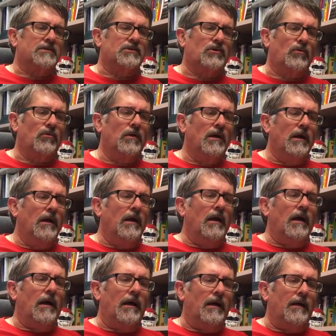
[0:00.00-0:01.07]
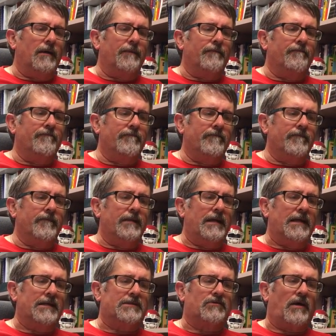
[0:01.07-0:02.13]
So
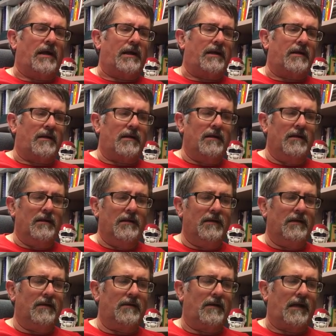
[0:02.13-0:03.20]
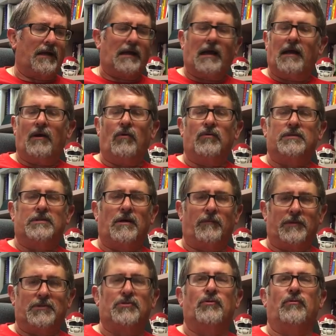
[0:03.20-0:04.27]
it's like I always tell
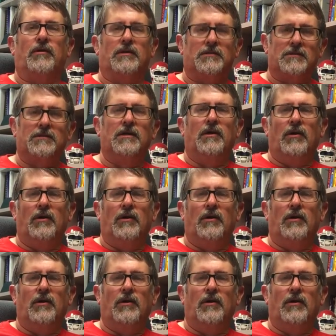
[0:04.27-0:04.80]
my students,